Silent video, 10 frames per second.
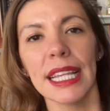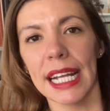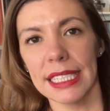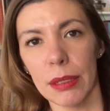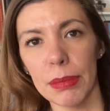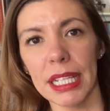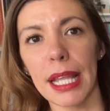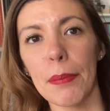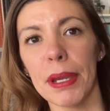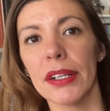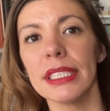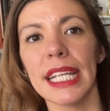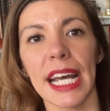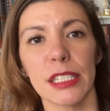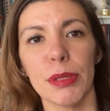that's something that parents
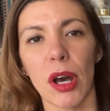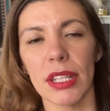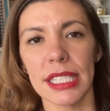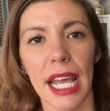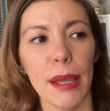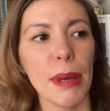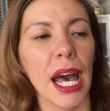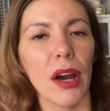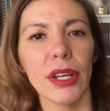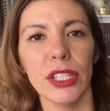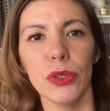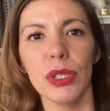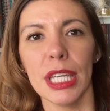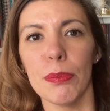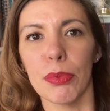ask me all the time. How can you
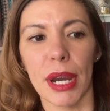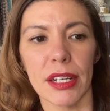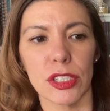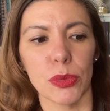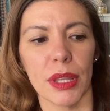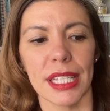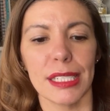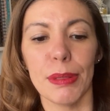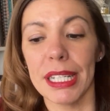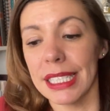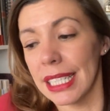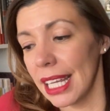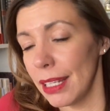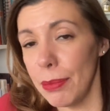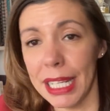keep records with this? Because
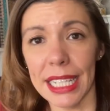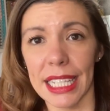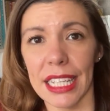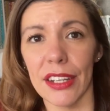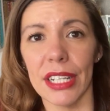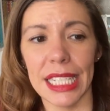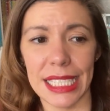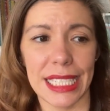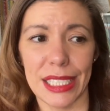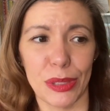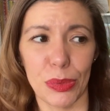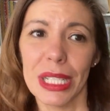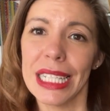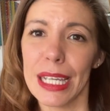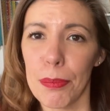admittedly, there isn't
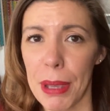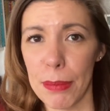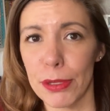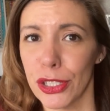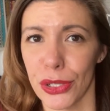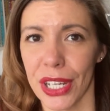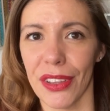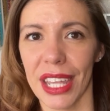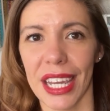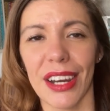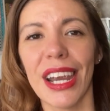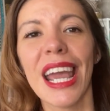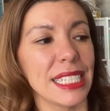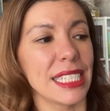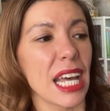really a paper trail there.
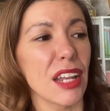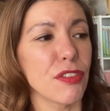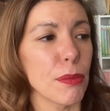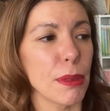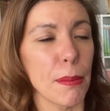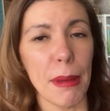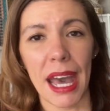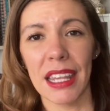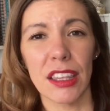Aside from the math